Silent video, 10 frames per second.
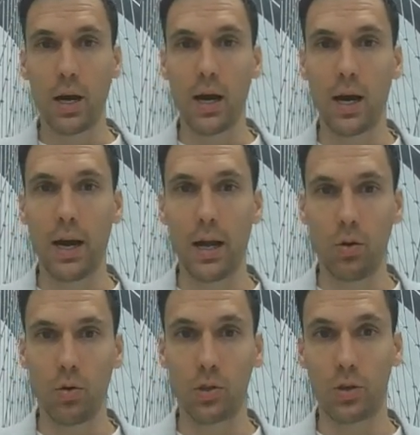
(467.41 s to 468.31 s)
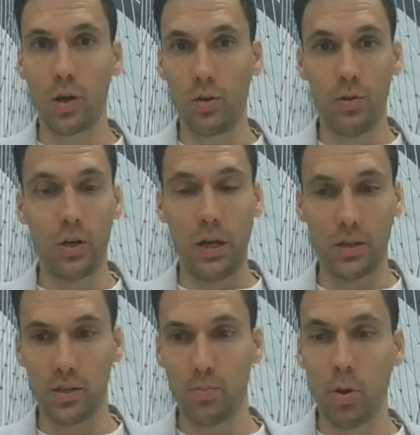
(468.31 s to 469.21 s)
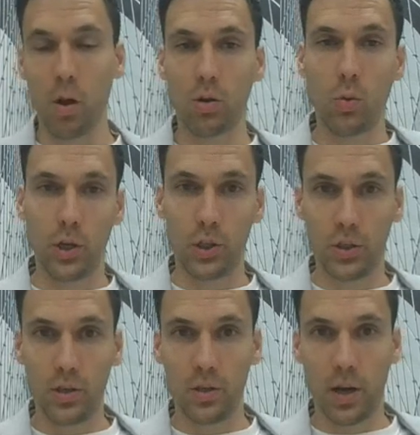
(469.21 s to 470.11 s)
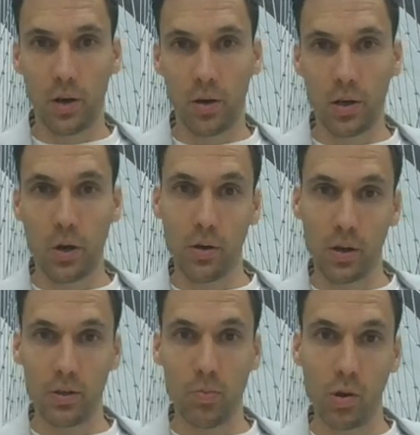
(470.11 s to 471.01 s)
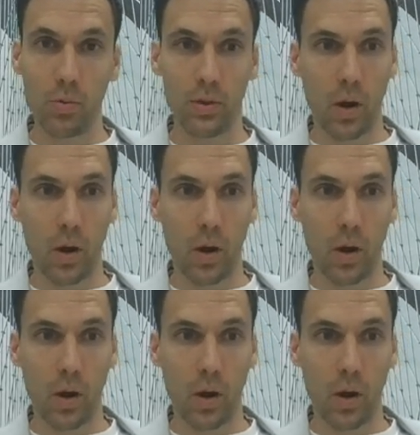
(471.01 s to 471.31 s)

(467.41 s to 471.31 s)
And also, if you can answer the poll question that I got going on at the moment,